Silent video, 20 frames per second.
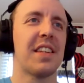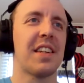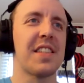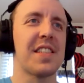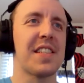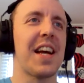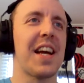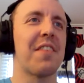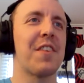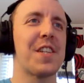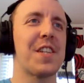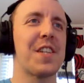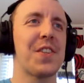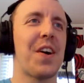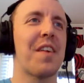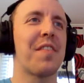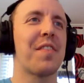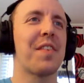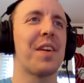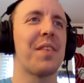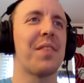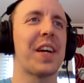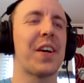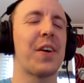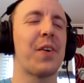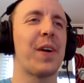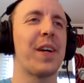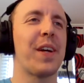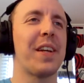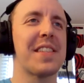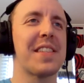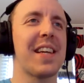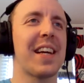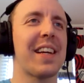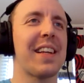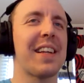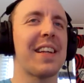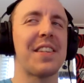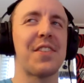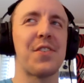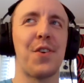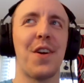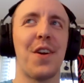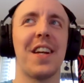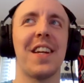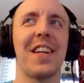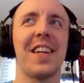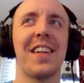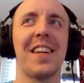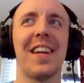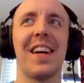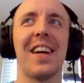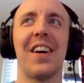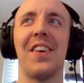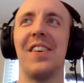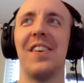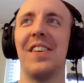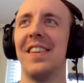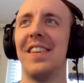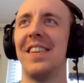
Because every so often I'm like, oh wait a second, he's running in now.